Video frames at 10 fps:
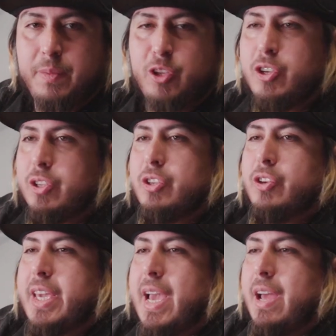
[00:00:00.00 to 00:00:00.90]

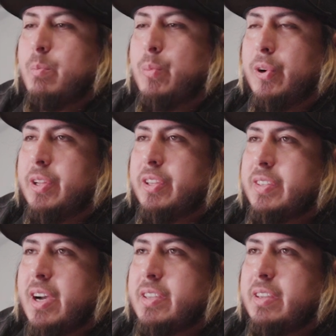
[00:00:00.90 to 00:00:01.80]
you can't put the
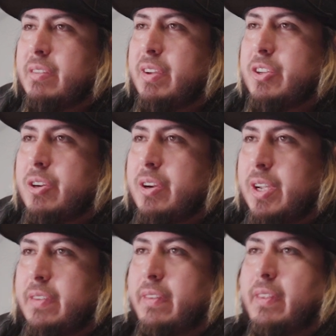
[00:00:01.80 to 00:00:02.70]
Toxic Avenger
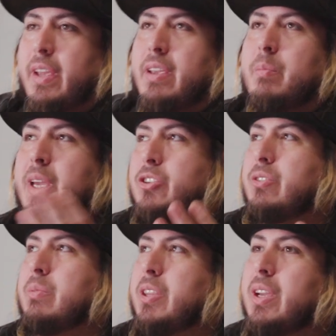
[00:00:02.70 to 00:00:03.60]
into like
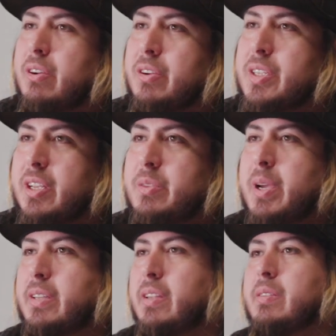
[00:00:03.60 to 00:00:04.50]
mainstream theaters and
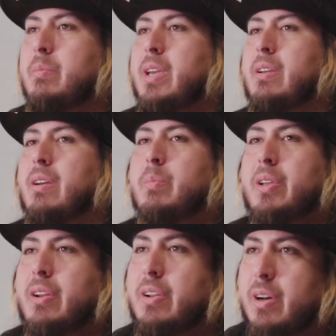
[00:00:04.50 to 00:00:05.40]
expect it to make $1
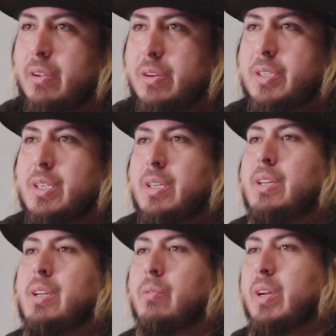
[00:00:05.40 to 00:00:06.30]
billion
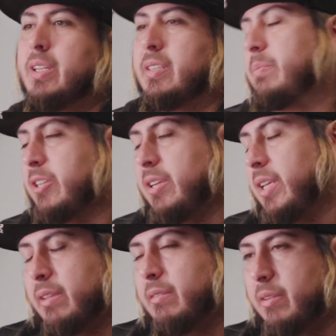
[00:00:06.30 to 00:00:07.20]
when it's especially
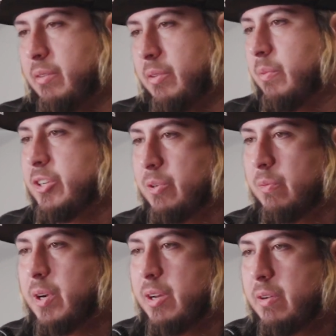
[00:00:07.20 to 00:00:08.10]
like the original
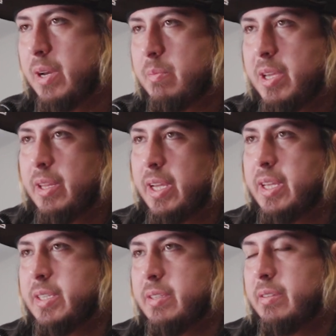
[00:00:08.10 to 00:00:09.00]
run. You know what I mean? Like,
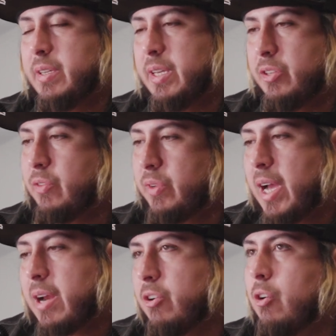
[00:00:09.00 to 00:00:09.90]
you've
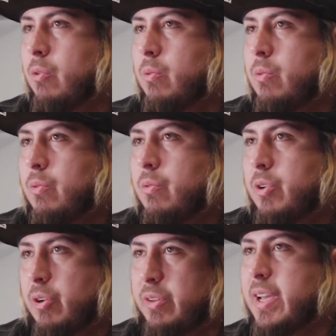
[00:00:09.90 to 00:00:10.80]
got to know
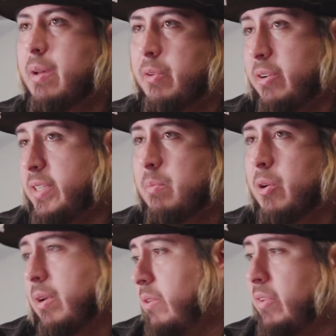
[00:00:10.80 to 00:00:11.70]
your
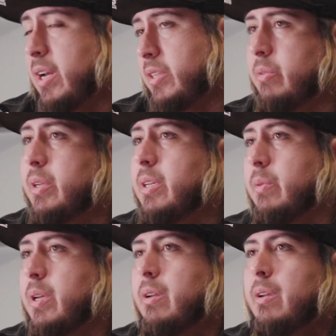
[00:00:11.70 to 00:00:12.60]
demo, and you've got to tune
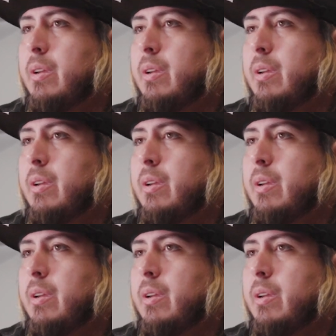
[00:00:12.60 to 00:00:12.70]
into it.